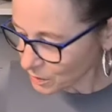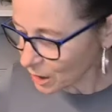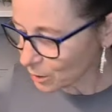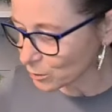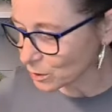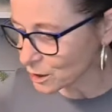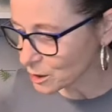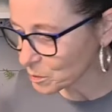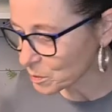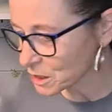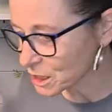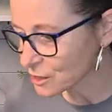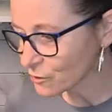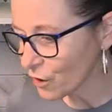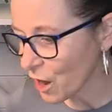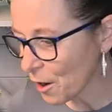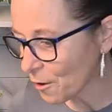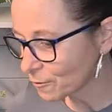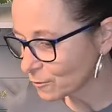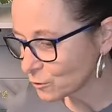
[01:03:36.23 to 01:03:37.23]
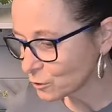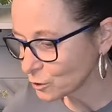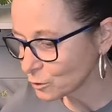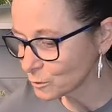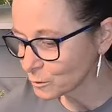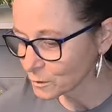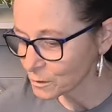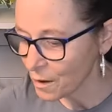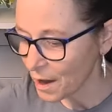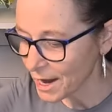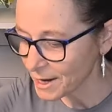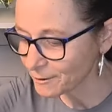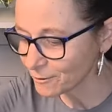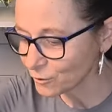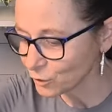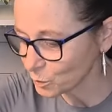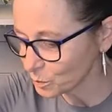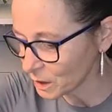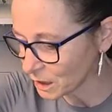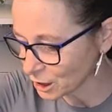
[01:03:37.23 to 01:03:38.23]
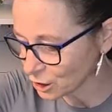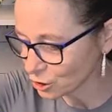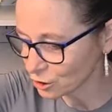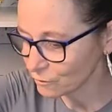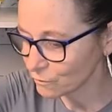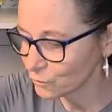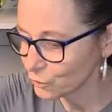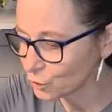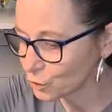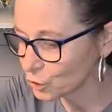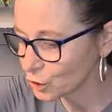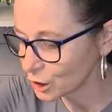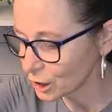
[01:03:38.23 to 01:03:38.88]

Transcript: that was a bit of helpful information for